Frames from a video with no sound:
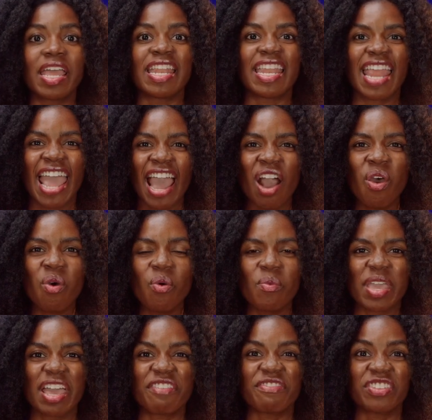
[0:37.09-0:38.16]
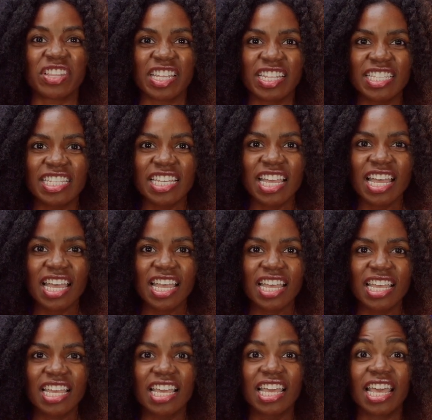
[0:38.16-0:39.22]
And now we have Valencia
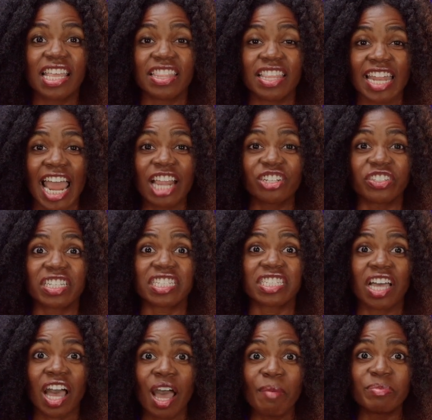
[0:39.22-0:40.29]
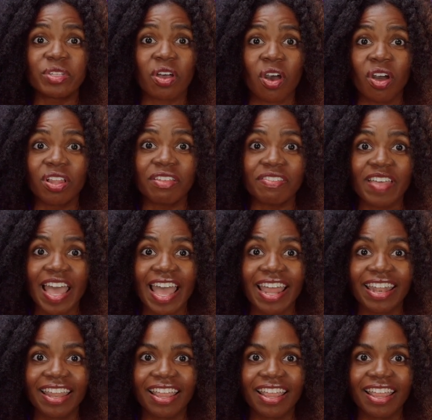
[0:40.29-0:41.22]
that actually topped all of that.